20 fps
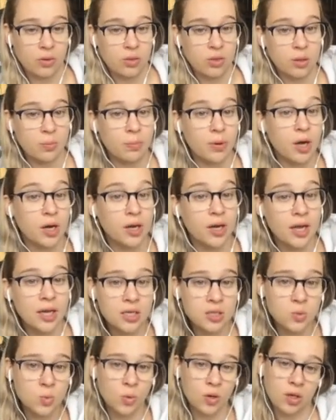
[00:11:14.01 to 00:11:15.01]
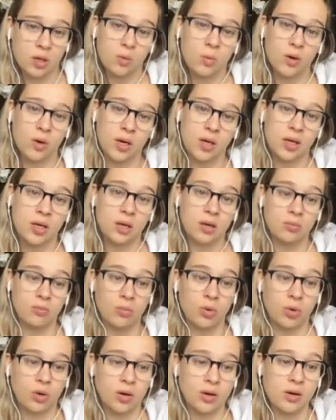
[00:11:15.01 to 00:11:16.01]
the podcast, what you want to hear
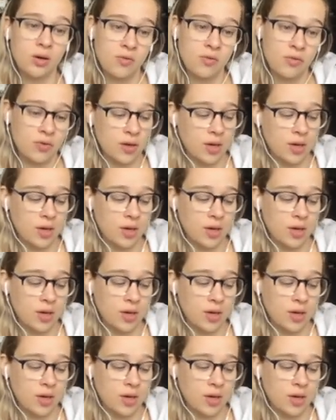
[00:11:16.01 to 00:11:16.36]
more of,